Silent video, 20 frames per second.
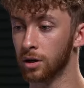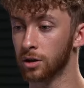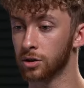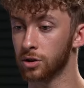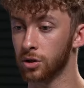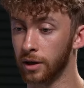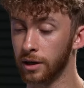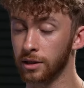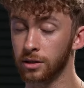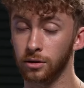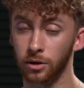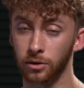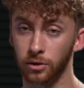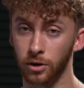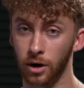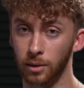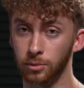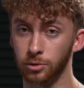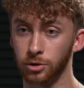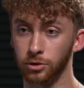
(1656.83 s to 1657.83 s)
So that's
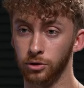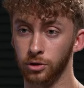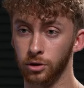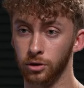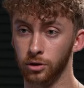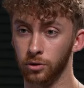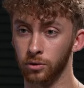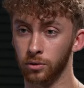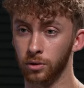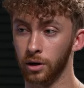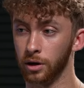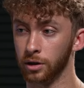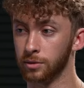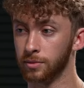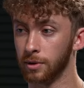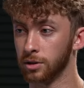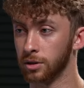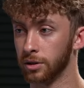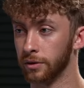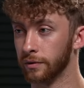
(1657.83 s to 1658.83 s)
another option you can do,
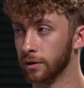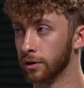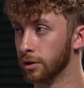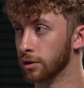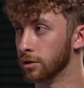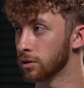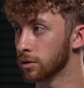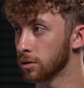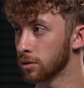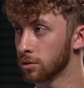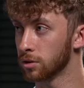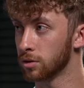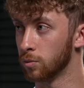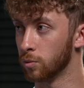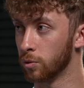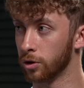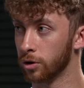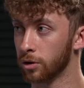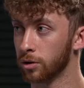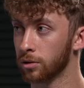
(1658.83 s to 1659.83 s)
especially if it needs
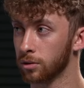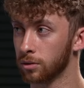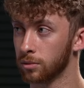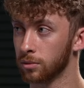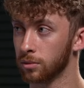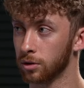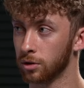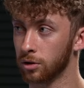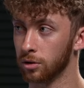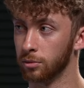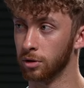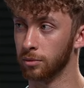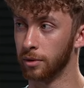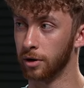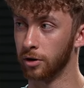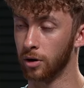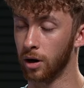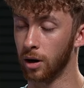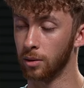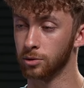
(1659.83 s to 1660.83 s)
some work. Could be a
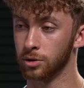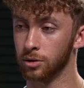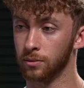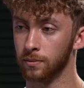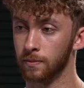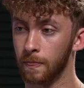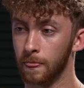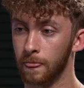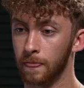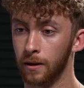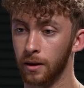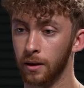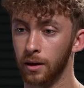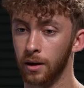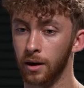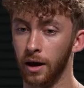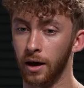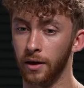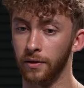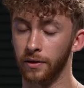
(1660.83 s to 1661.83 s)
better option.
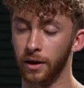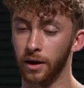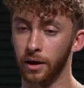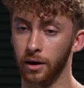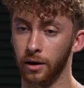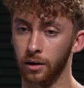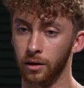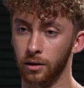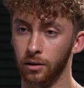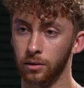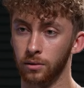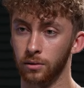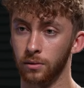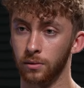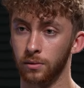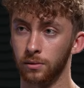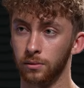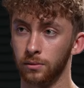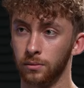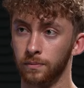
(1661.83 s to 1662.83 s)
And then
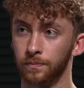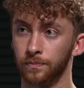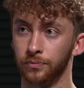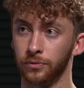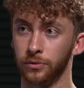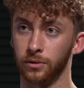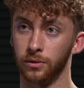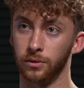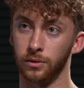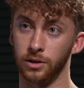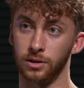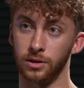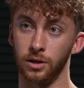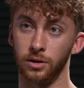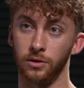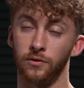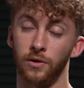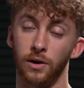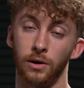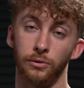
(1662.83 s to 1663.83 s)
let's
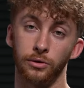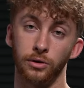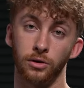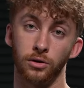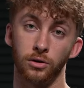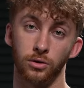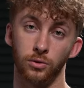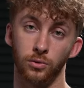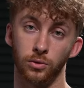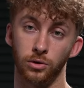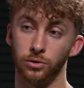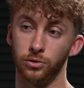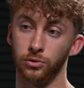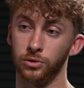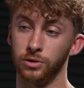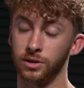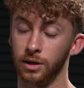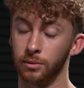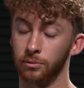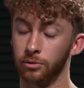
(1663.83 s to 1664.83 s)
say the following year you want to do
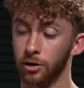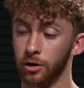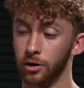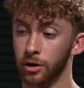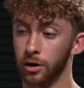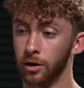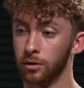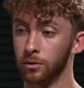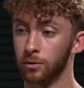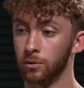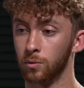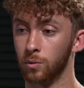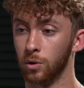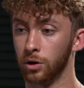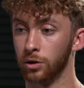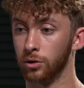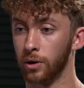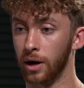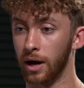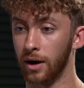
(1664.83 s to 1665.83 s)
the same thing again.
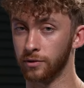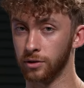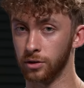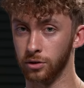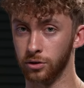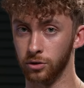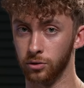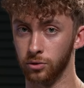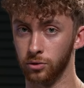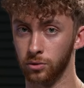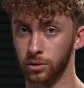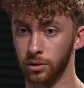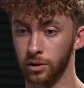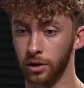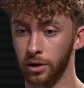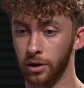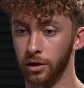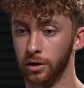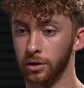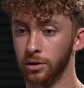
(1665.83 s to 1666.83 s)
What you have to do
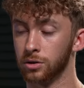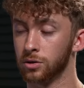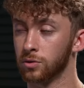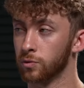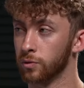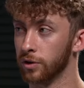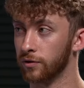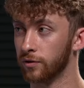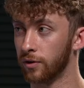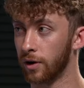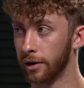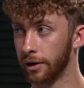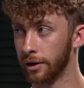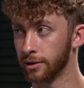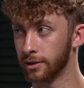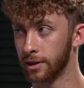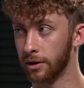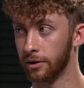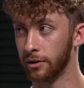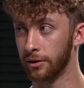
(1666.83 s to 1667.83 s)
is
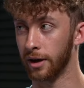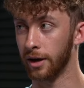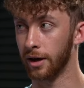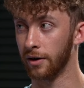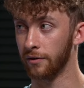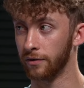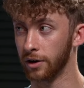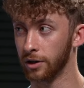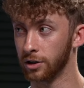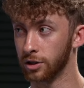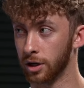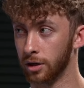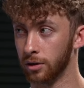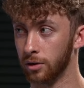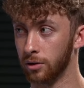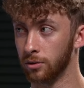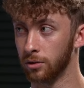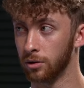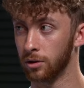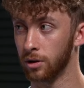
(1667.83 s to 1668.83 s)
refinance out of that FHA
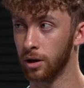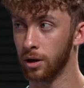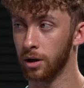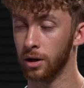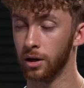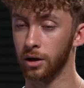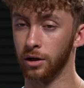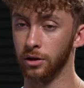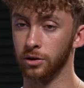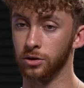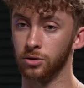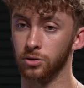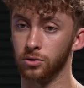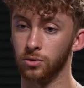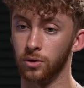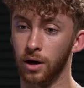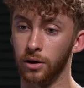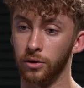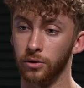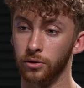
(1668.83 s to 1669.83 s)
loan
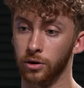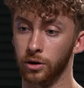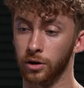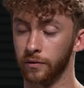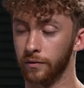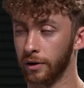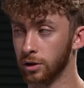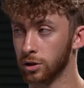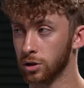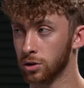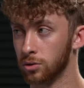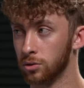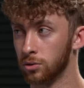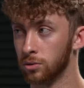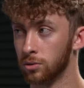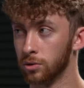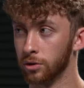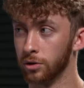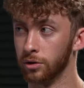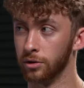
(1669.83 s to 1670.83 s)
into either a conventional
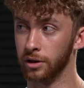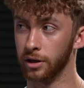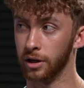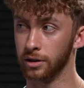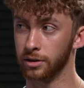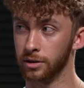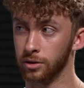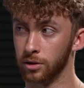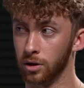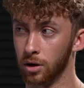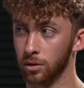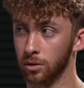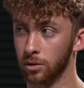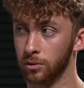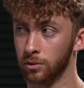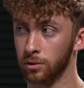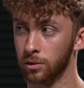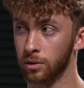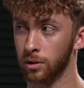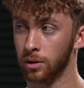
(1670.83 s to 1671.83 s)
or a DSCR
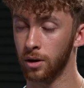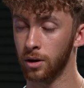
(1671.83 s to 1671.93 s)
loan.